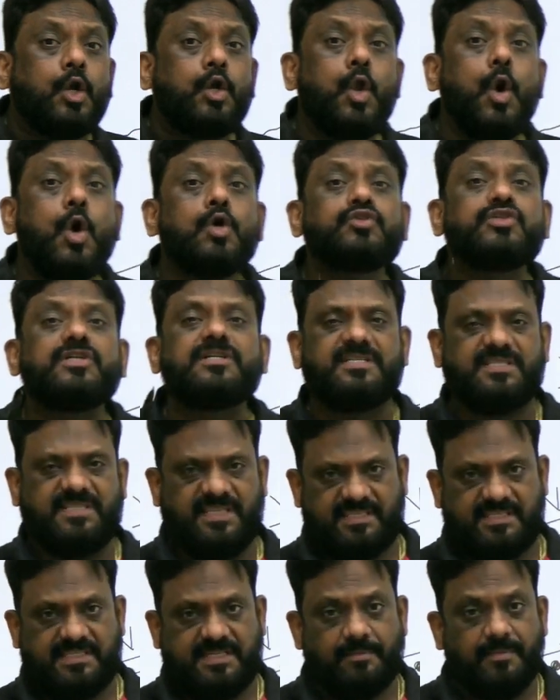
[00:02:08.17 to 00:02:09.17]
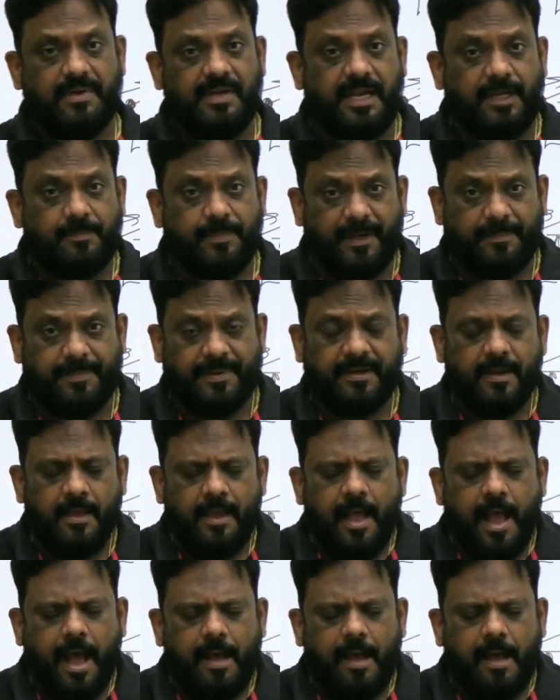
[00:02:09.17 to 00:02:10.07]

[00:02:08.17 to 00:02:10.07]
closed system. Let me repeat.